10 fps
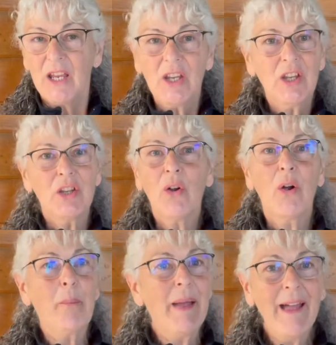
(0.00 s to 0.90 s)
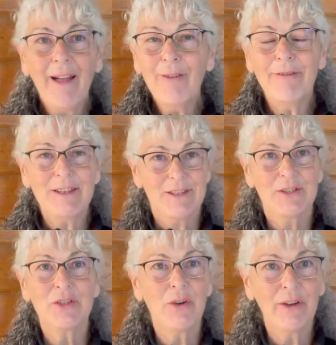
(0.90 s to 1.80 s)
your
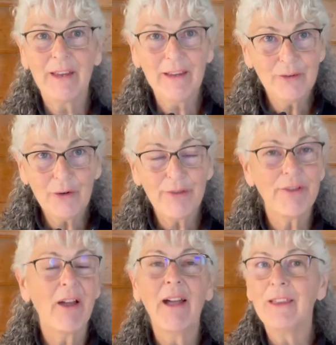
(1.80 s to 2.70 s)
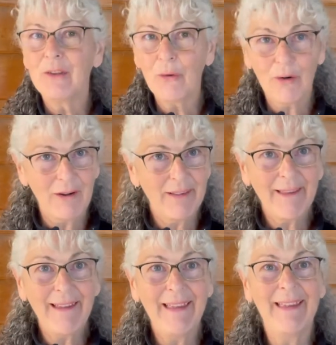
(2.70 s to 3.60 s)
pelvis, your inner thigh, your
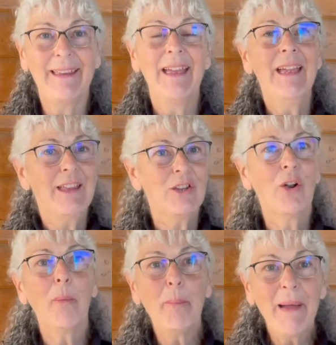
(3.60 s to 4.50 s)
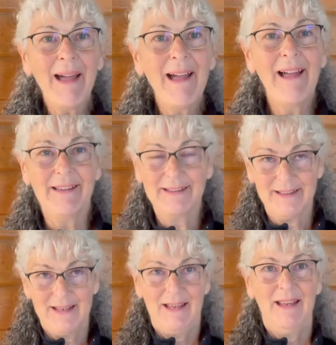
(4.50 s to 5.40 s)
leg, your back,
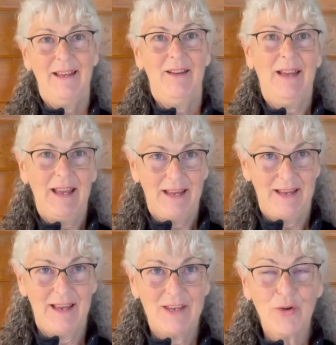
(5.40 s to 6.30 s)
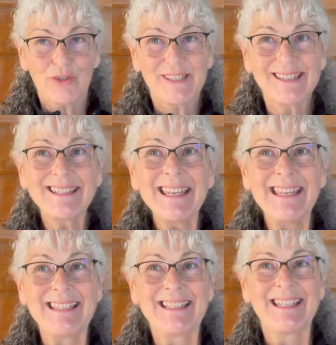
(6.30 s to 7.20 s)
your
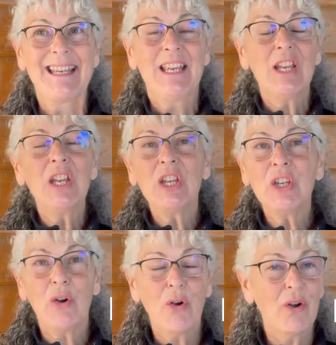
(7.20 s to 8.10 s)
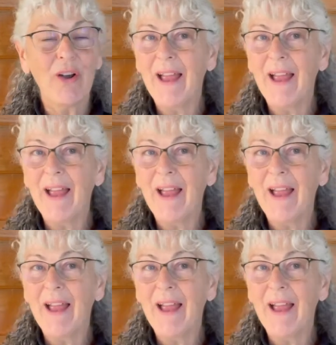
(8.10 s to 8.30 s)
seat, your